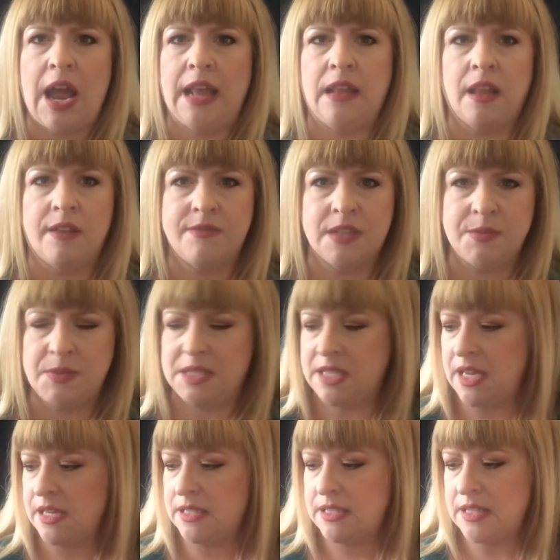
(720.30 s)
I love
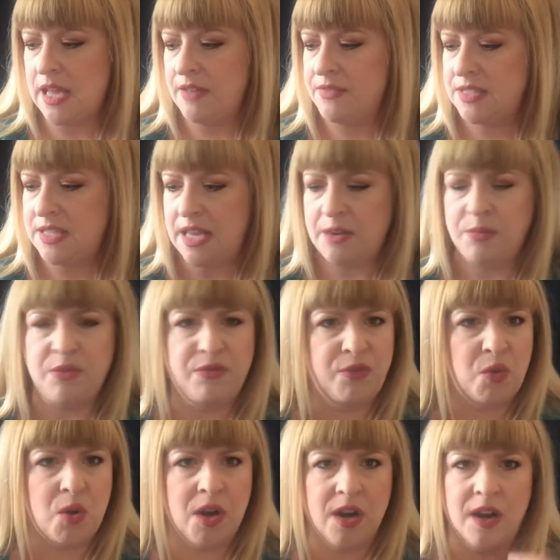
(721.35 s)
lipsticks. I've said it
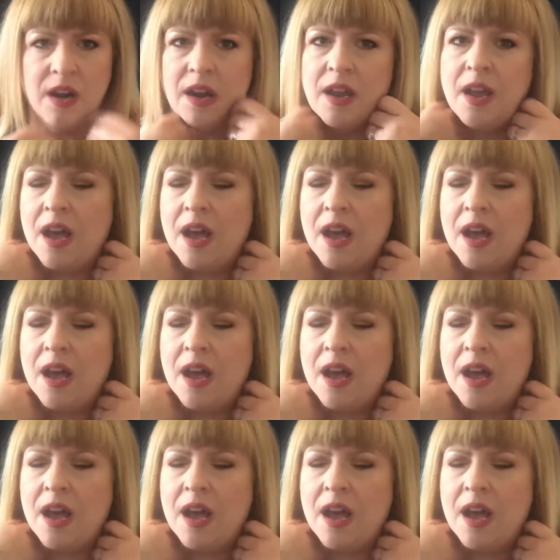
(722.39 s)
before.